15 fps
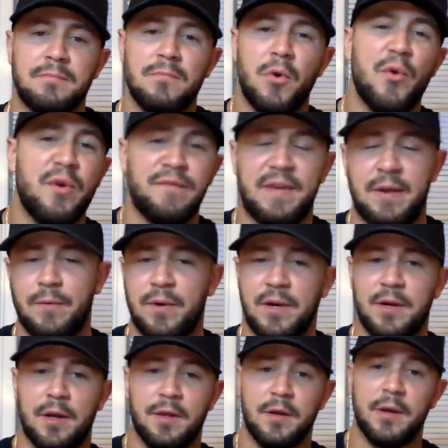motivate one
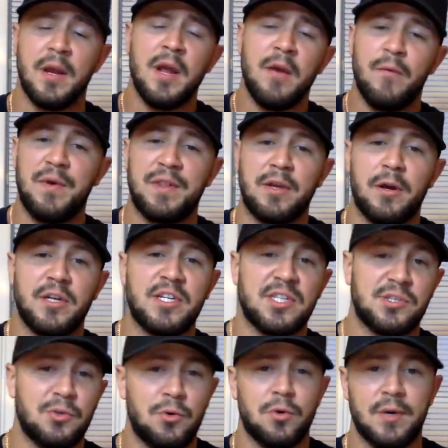another with our
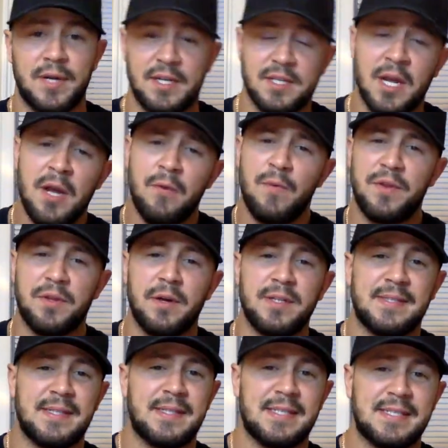stories, with our
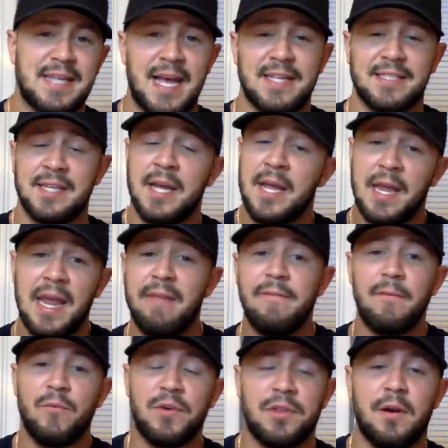success,
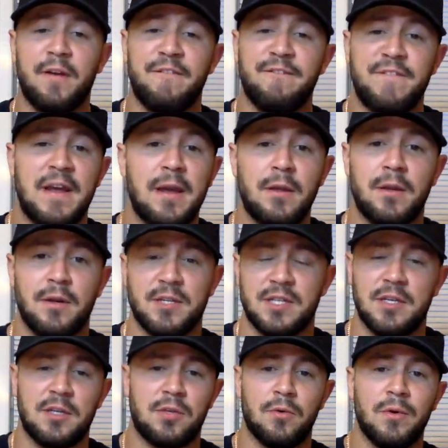even with our failures
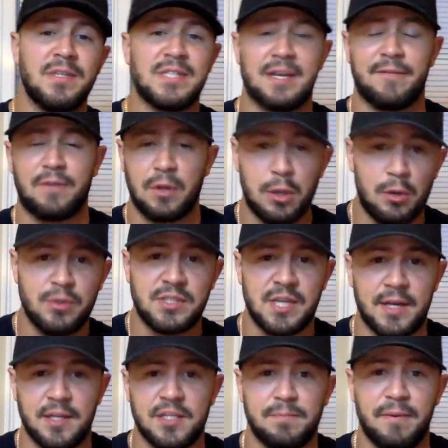and the doors that have closed
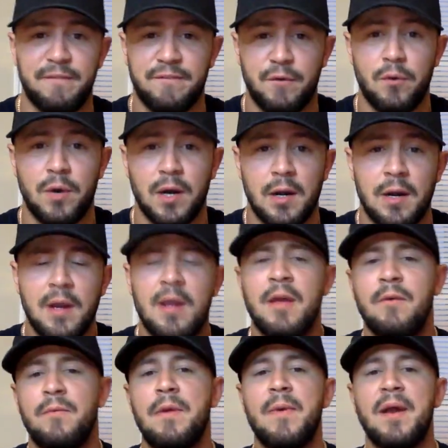on us before.
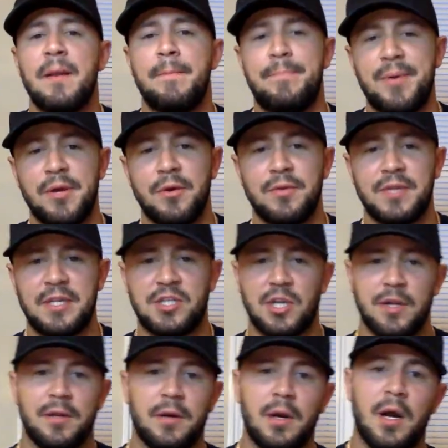We want to build each
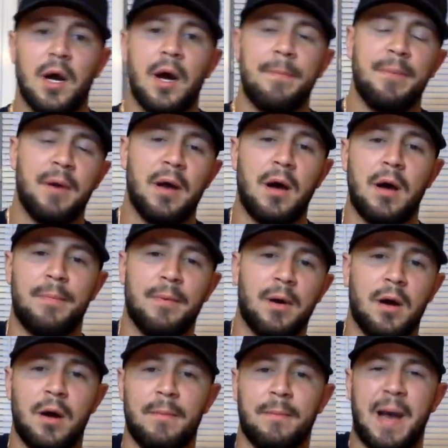other up, up,
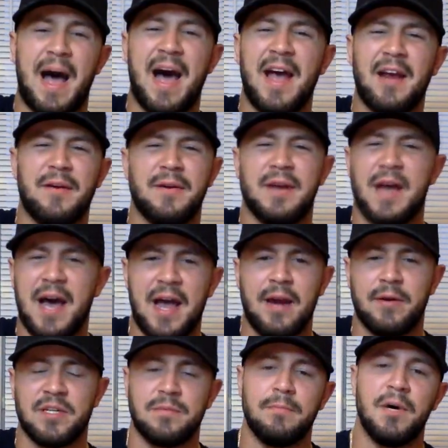up, higher and
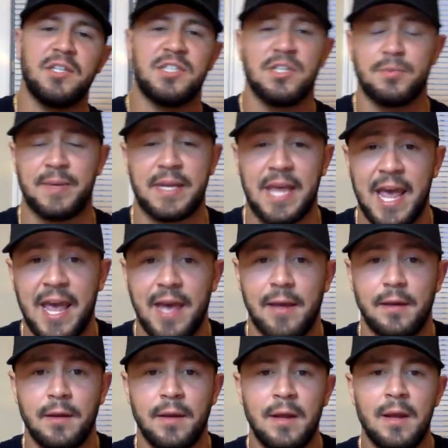higher as much as we
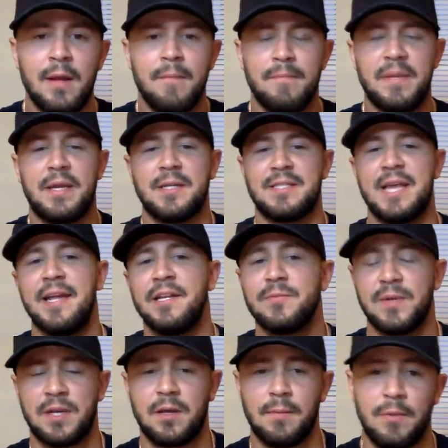can, because that is
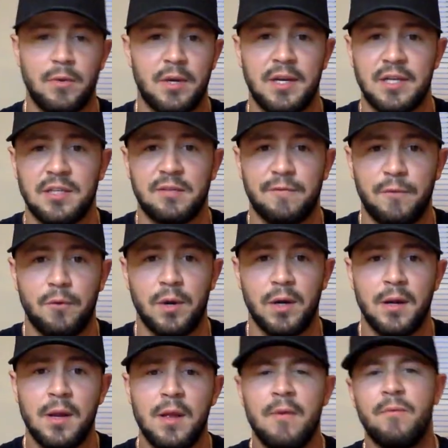what a community is for.
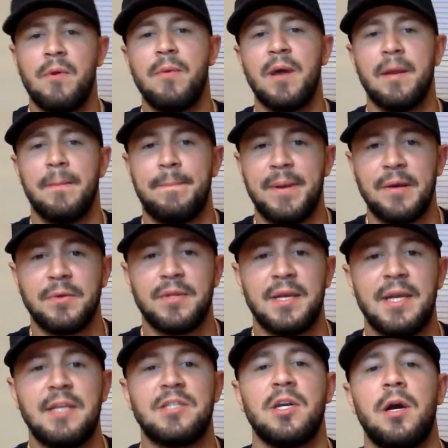We want to build
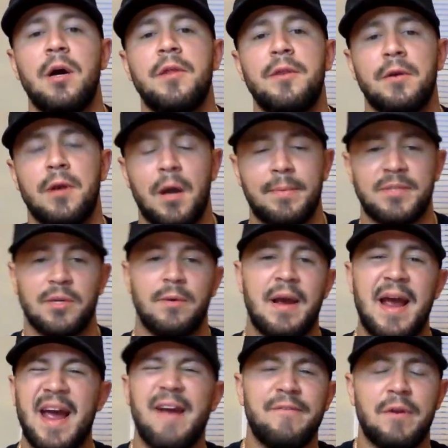each other up so
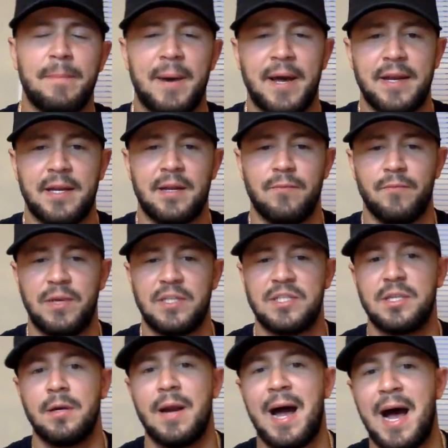everybody can reach
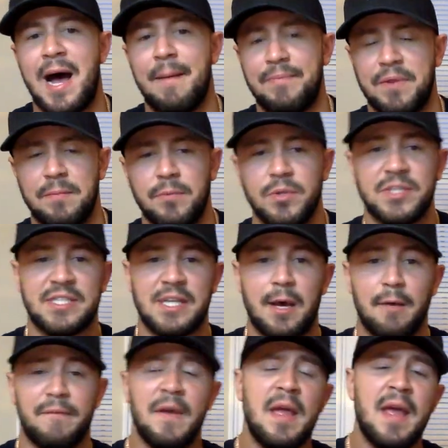their optimal
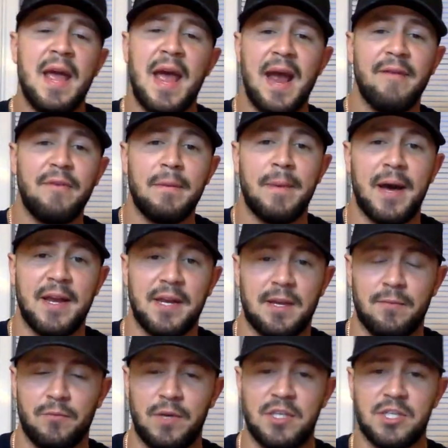self. Everybody
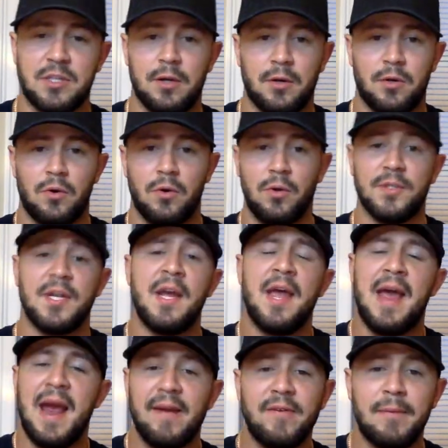can reach their goals.
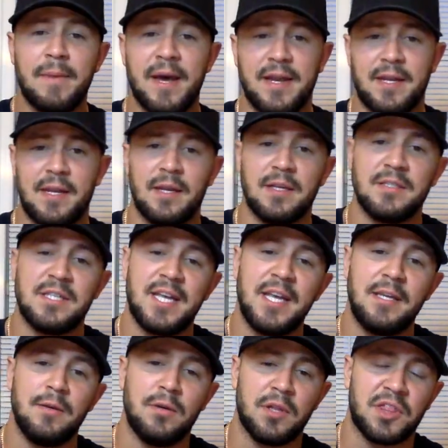Everybody can
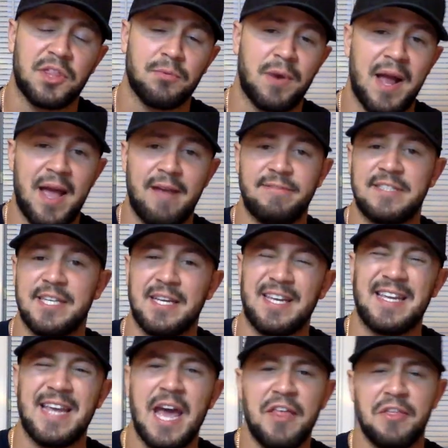continue to thrive
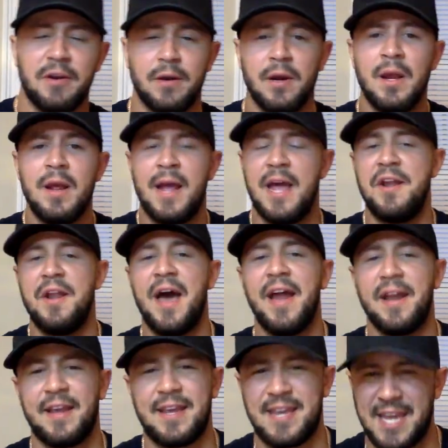together and
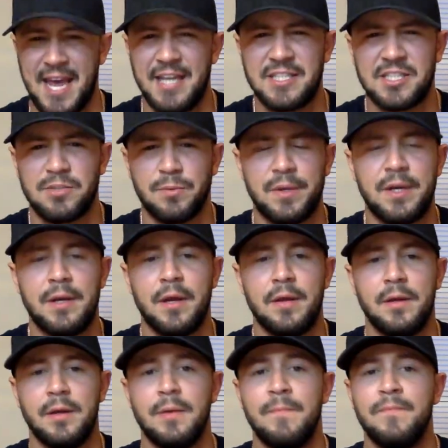not against one
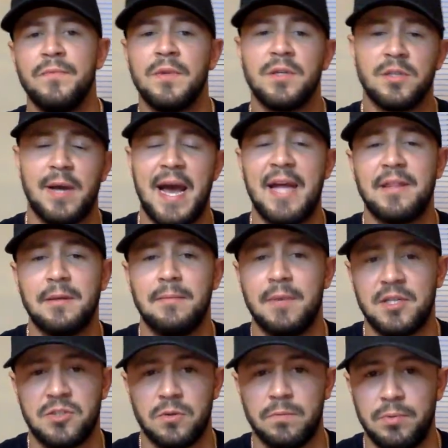another. So at the
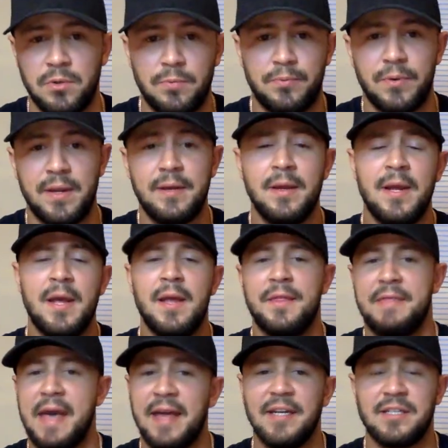Muscle Blueprint,
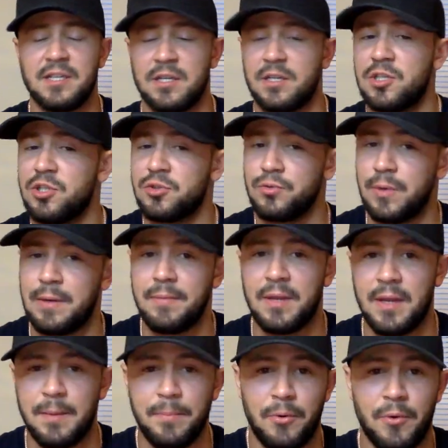that is an
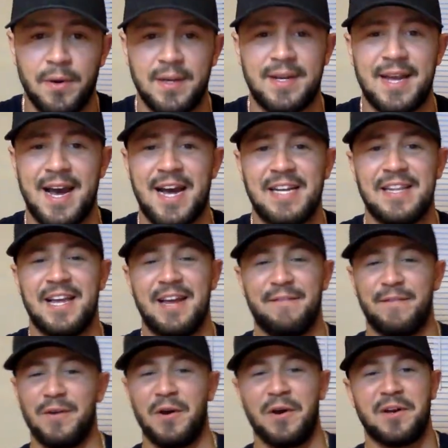extremely important guideline
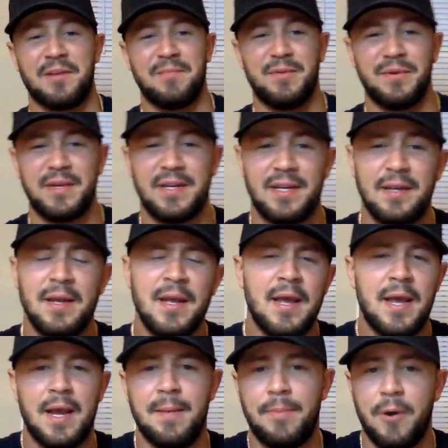for our community
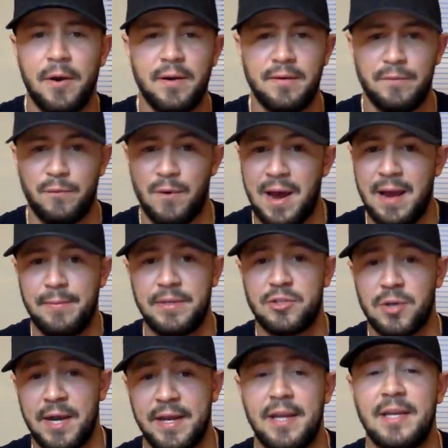and part of why we
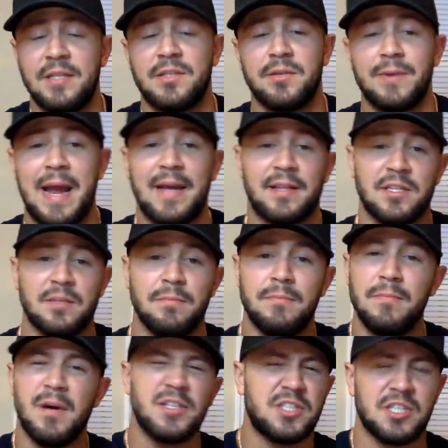try to interact as
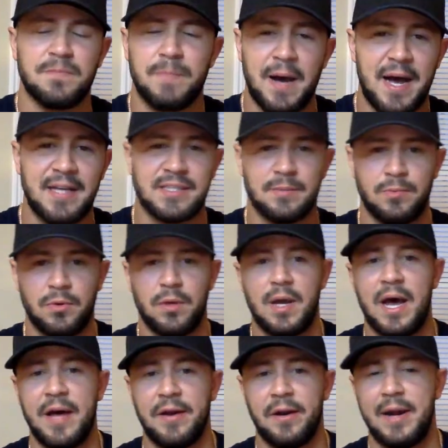much as possible
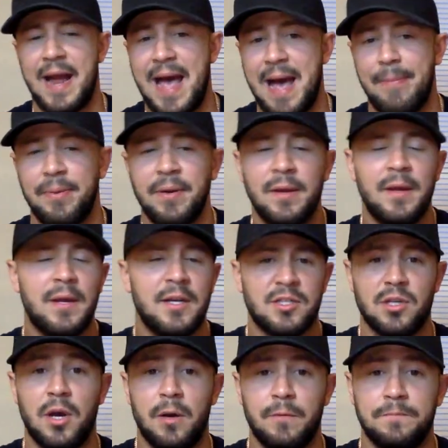on our app.
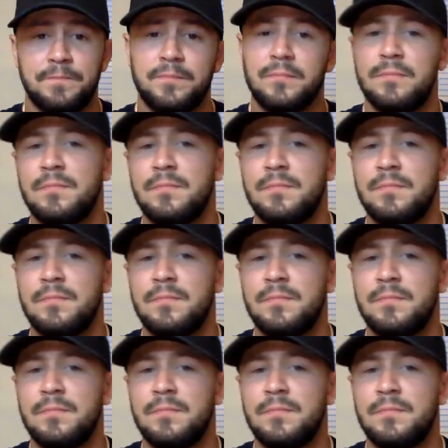So